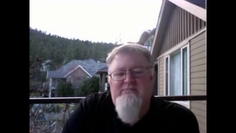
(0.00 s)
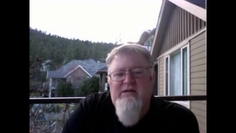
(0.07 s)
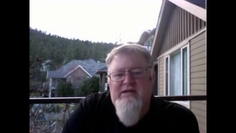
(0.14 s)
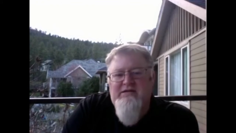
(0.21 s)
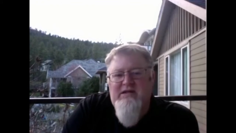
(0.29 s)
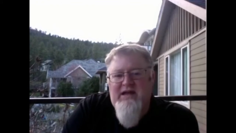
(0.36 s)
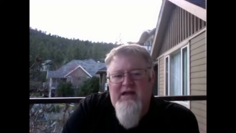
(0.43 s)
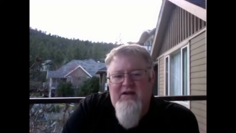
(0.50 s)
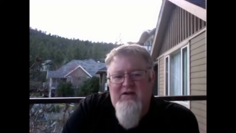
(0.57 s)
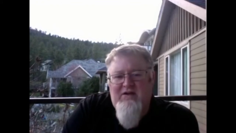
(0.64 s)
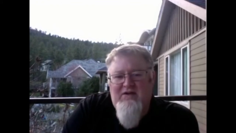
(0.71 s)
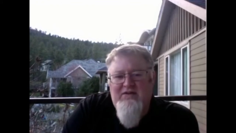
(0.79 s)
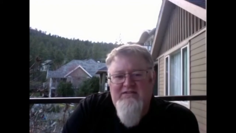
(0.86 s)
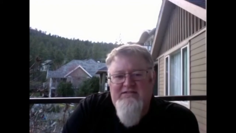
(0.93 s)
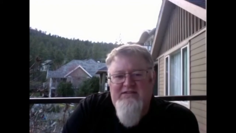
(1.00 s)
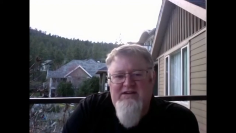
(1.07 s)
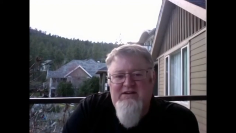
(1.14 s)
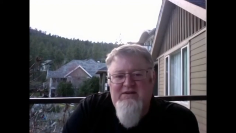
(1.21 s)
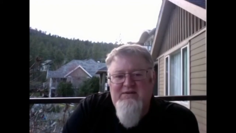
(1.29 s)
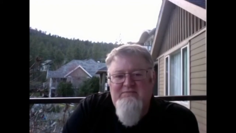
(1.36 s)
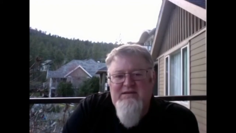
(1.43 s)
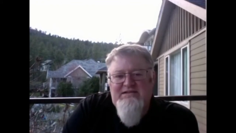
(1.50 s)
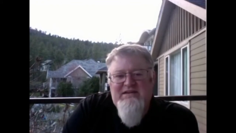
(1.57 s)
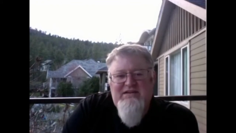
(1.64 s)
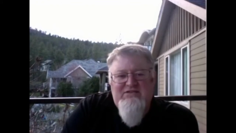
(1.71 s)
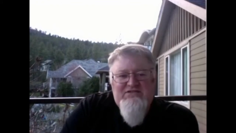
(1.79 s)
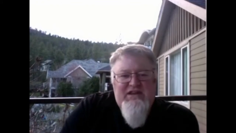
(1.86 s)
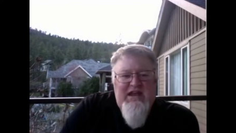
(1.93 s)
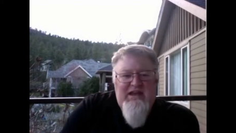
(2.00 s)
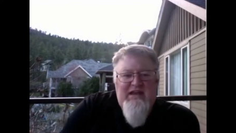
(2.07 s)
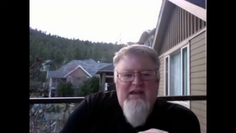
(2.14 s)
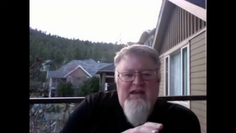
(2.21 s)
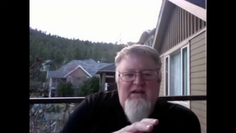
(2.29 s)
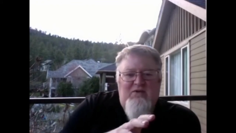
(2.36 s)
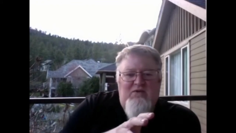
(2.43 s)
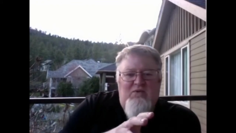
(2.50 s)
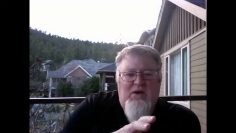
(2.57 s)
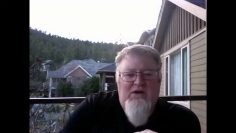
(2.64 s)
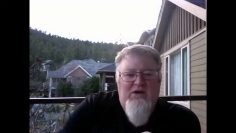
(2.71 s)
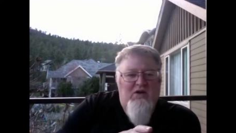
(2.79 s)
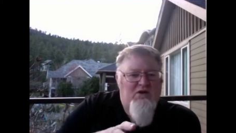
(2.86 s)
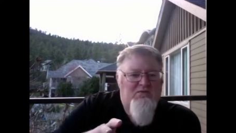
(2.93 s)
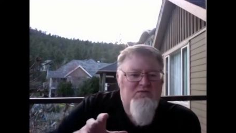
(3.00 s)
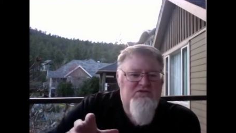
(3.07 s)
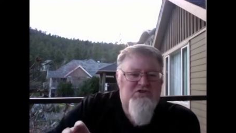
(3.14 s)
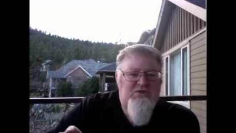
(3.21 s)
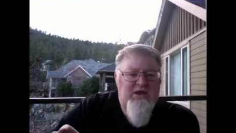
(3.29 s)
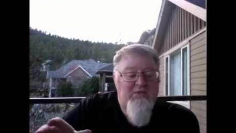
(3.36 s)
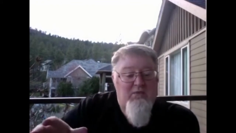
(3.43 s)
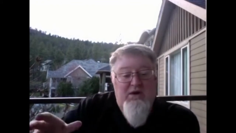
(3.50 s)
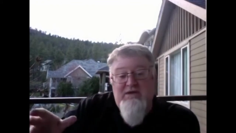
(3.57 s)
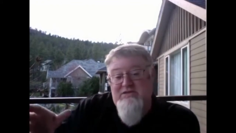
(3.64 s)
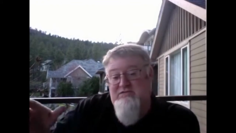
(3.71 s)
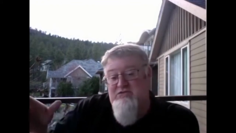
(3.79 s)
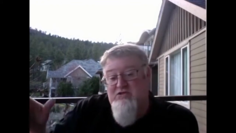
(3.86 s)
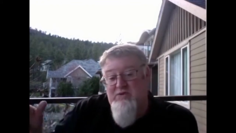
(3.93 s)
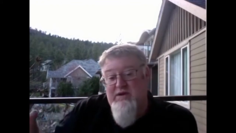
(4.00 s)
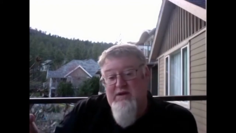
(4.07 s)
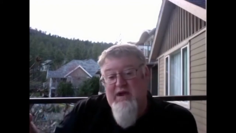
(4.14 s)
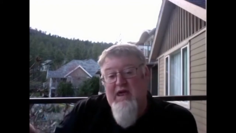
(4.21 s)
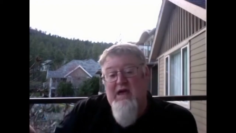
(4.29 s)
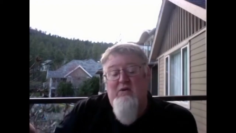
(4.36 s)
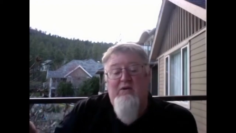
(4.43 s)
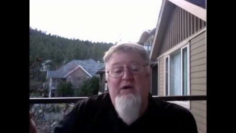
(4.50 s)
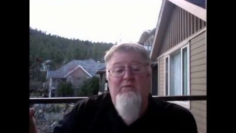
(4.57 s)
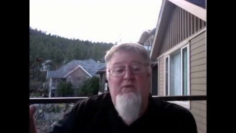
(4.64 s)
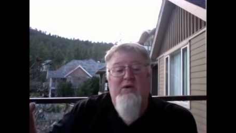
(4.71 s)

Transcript: is they're misunderstanding what God was doing and what he's doing now and where he's going.